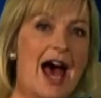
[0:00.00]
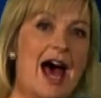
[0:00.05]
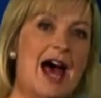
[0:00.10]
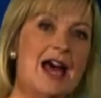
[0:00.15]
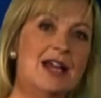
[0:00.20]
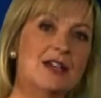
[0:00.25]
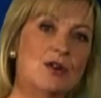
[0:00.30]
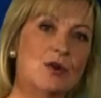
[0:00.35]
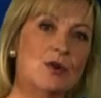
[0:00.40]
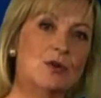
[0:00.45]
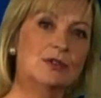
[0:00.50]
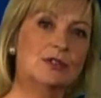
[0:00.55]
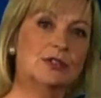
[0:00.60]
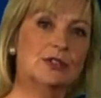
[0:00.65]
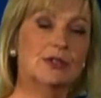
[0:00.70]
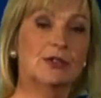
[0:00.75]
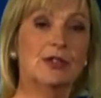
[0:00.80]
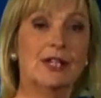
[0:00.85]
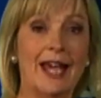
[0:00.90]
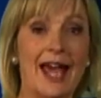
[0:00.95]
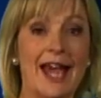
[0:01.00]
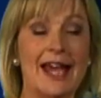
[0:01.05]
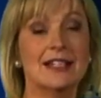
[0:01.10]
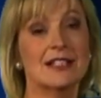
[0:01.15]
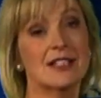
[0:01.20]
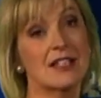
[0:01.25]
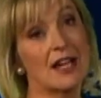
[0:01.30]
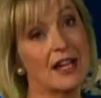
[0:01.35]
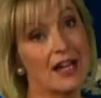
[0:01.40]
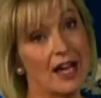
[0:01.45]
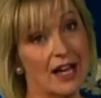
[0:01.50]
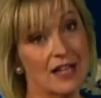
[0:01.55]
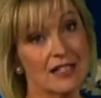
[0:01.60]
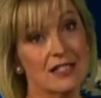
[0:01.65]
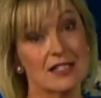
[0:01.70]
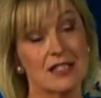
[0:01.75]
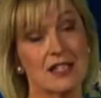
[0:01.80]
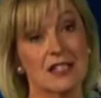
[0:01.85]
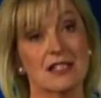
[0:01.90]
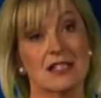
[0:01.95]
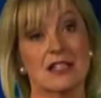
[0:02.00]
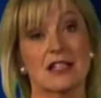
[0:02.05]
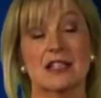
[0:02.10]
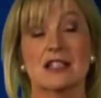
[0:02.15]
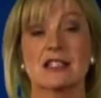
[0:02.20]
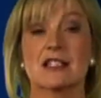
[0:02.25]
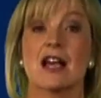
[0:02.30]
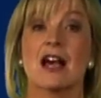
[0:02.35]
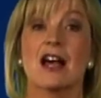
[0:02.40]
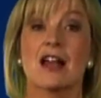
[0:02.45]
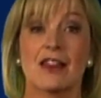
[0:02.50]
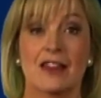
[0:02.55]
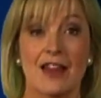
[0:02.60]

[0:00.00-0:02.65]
and also Kent and Sussex.